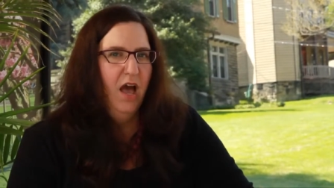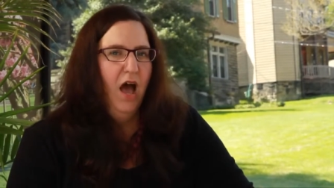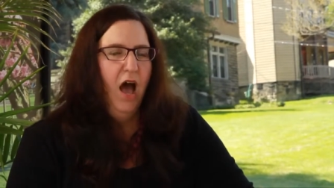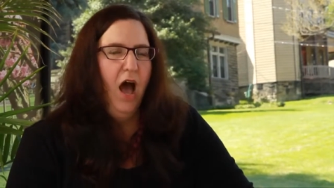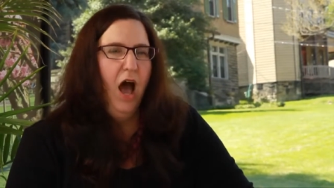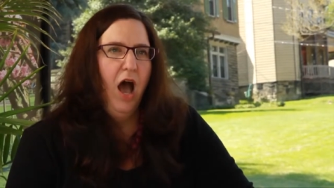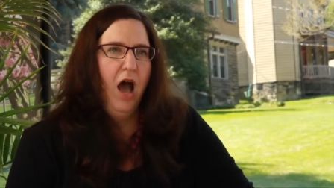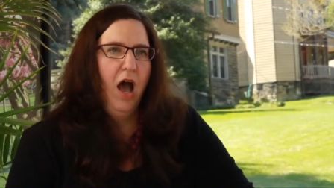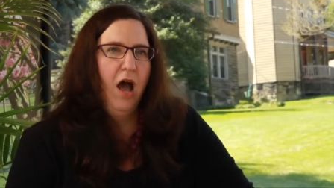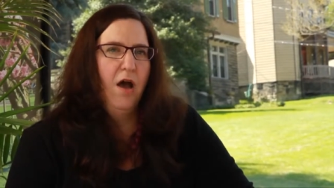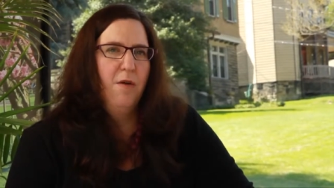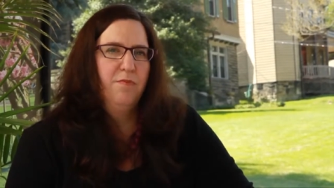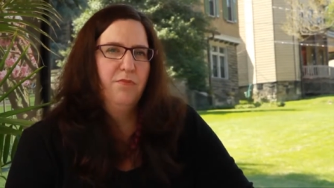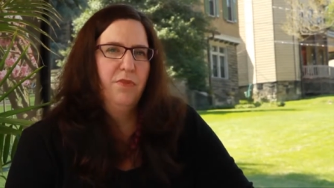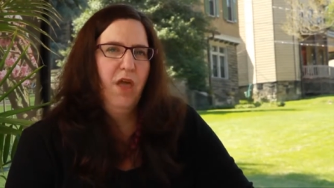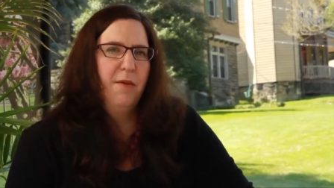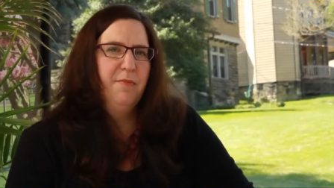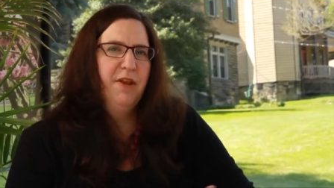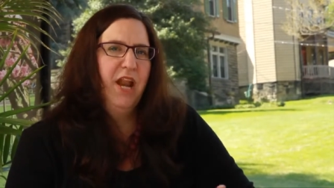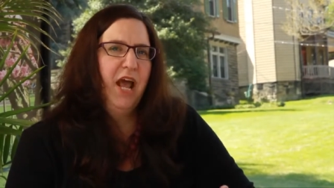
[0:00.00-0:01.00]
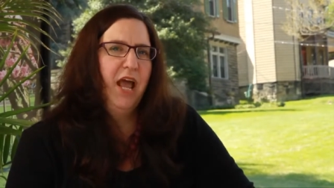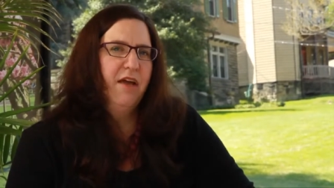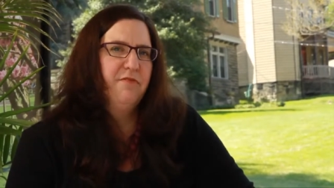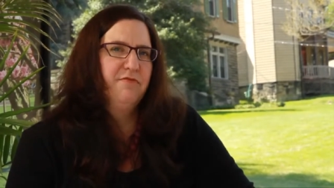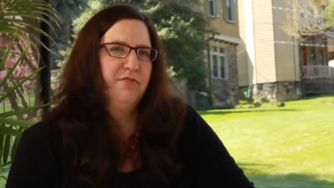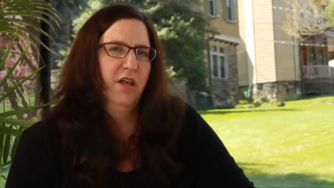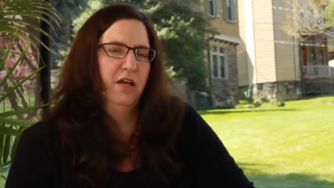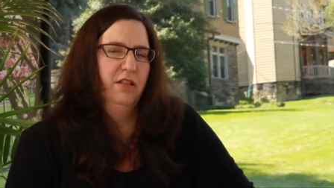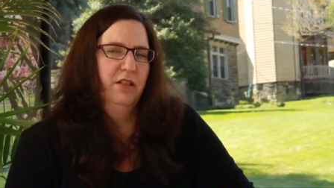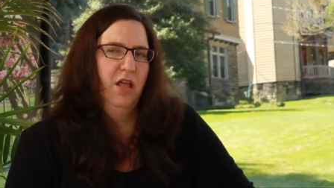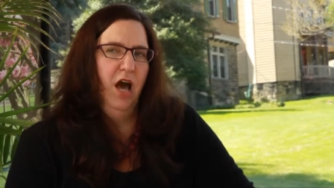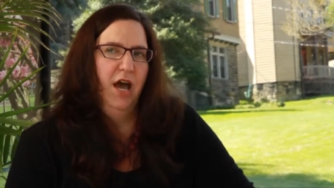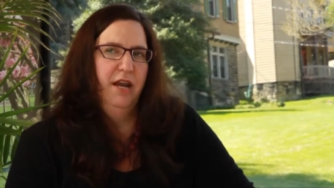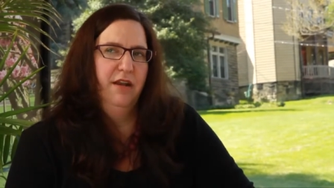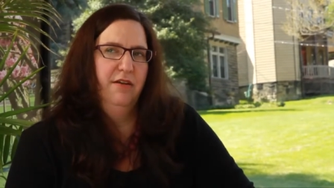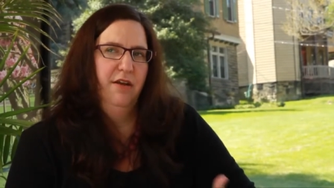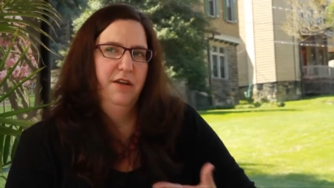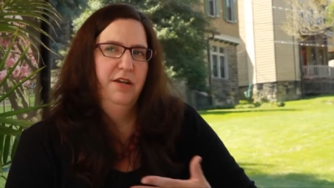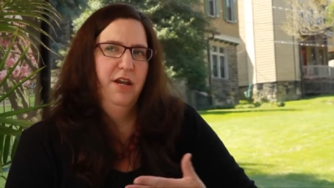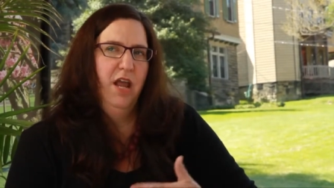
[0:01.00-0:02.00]
um, I mean, I have a lot
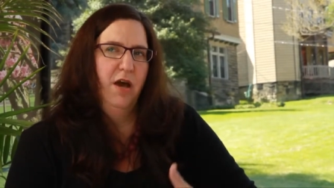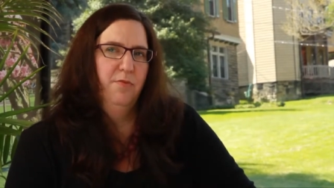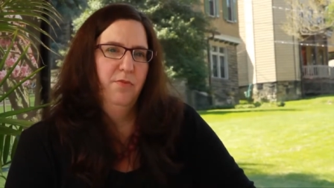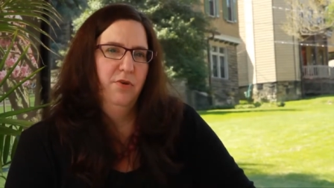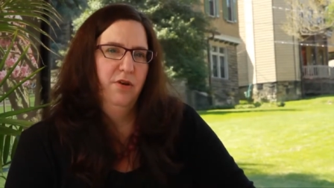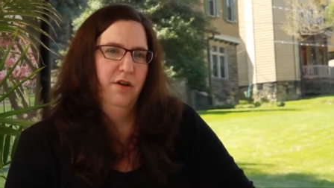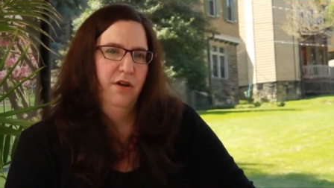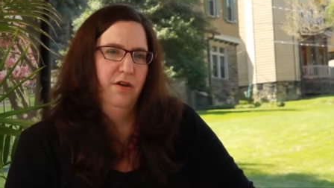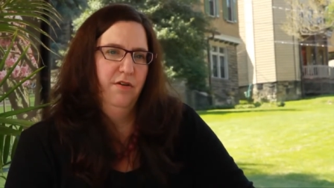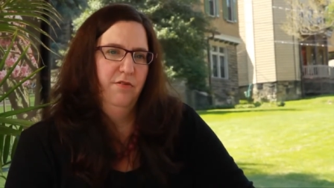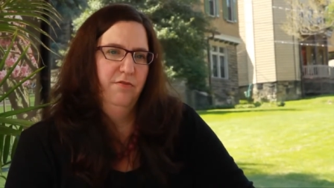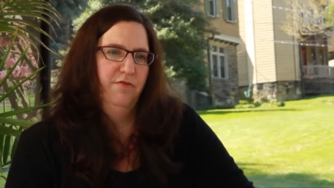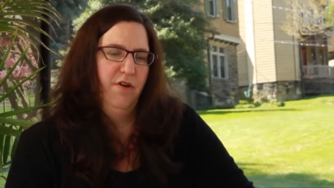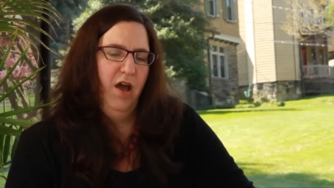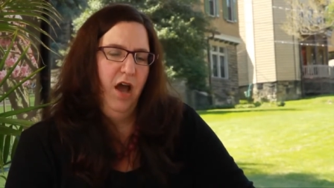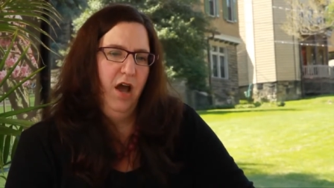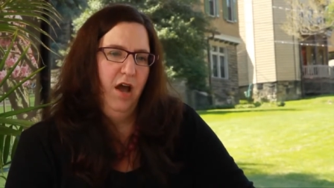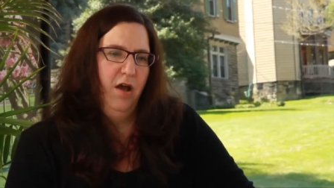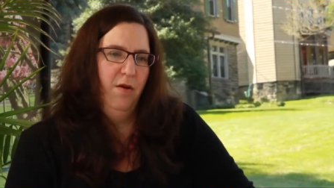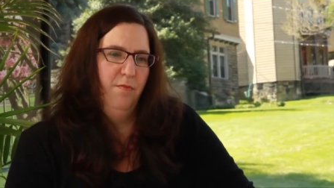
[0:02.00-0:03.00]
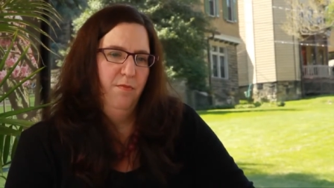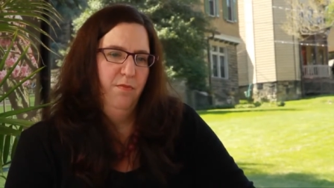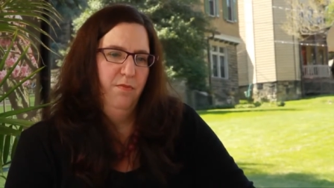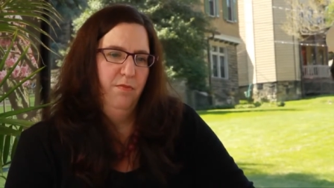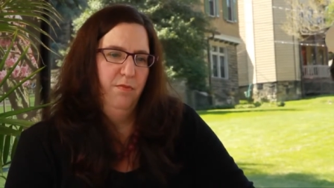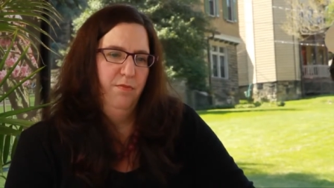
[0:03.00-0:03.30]
of a number of um,